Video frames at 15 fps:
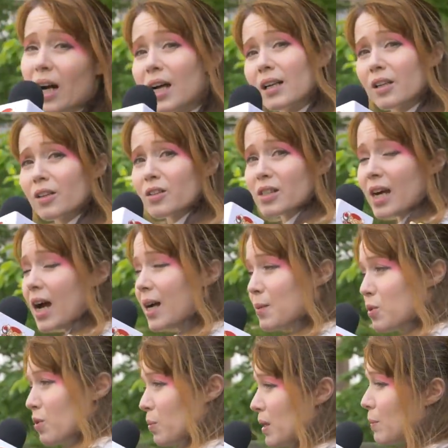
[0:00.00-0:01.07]
I heard a lot of
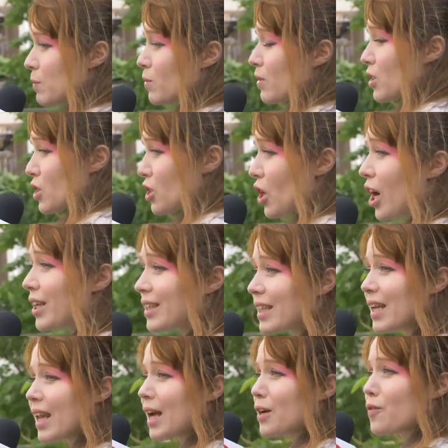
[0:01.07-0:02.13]
times where people were just cutting a
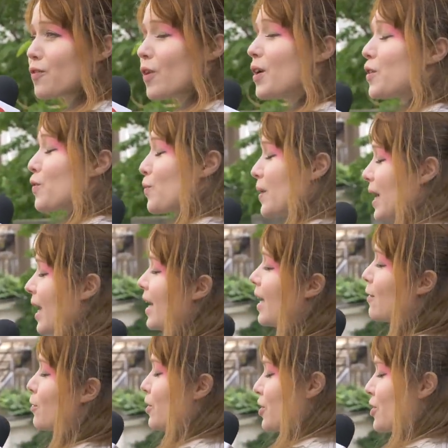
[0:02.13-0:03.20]
line in front of me and
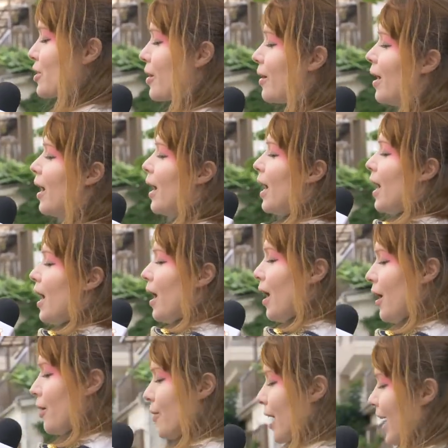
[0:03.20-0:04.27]
I would just go, all
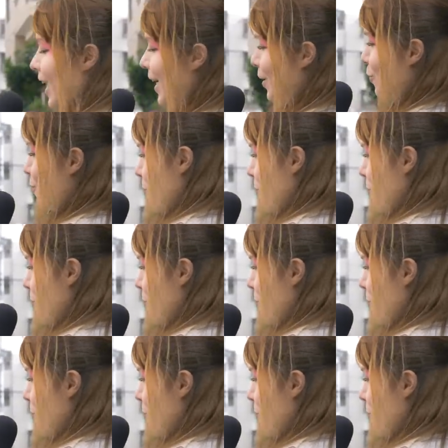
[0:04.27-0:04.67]
right.